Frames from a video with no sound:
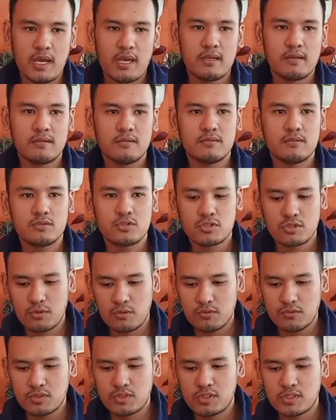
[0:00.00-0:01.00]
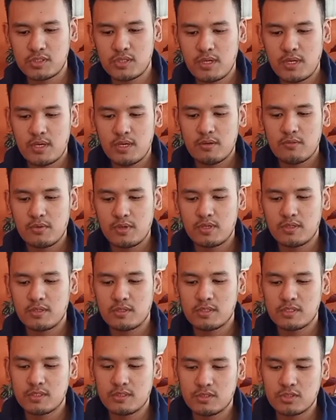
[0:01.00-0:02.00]
and shows
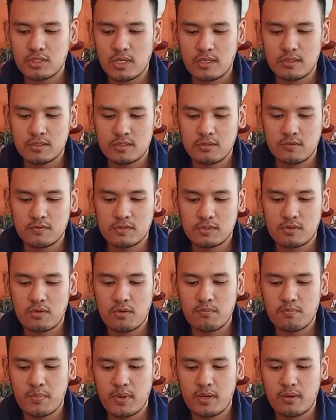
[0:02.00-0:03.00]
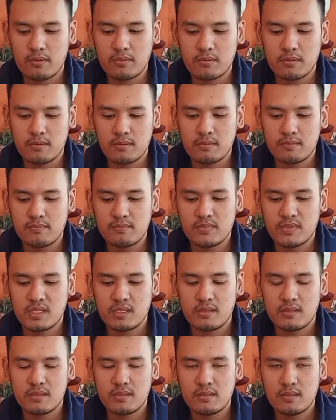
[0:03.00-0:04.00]
readers the chance to compare
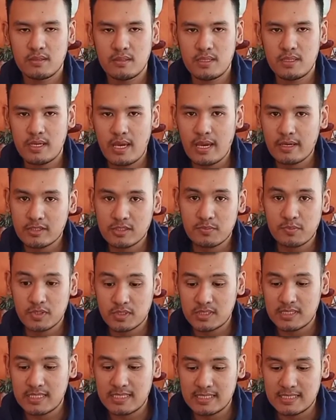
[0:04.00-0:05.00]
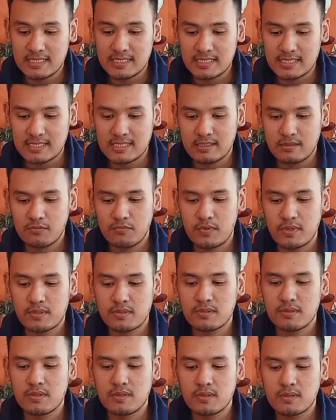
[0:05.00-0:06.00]
the expertise with
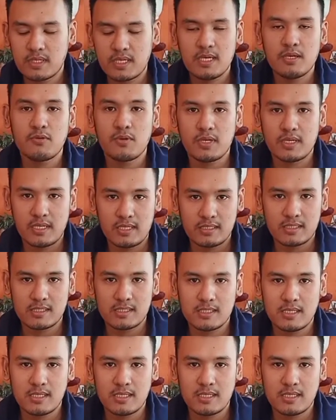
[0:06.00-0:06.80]
key readings